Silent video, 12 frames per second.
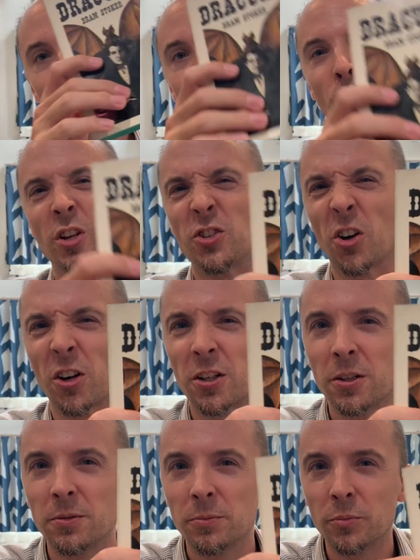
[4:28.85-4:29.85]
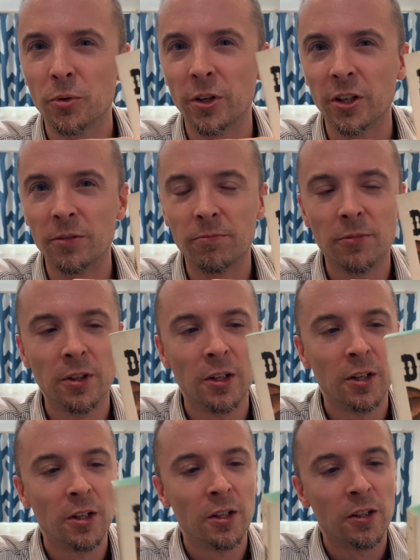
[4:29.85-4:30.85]
pretty dark, pretty
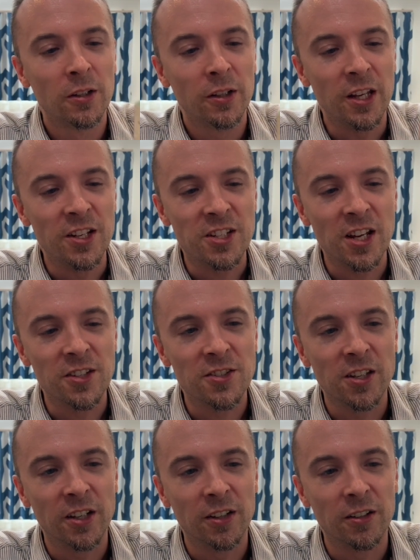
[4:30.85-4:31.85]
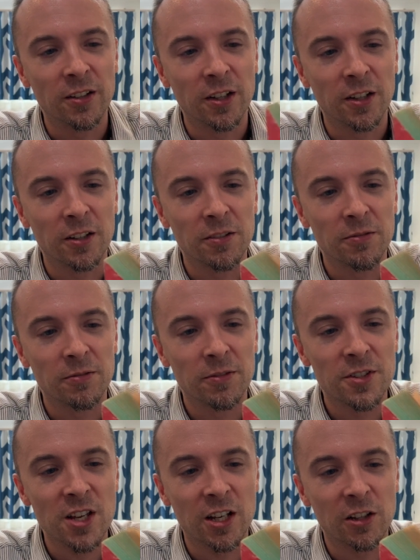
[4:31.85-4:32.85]
intense and
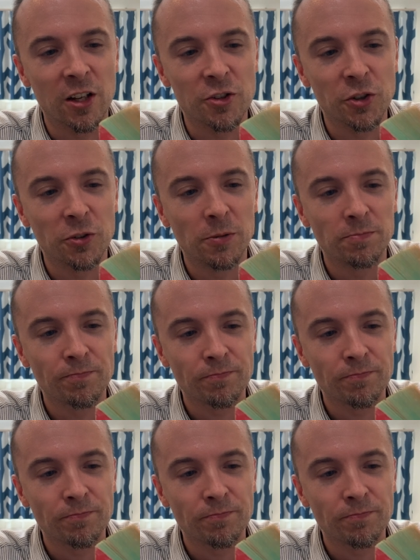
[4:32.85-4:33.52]
psychological.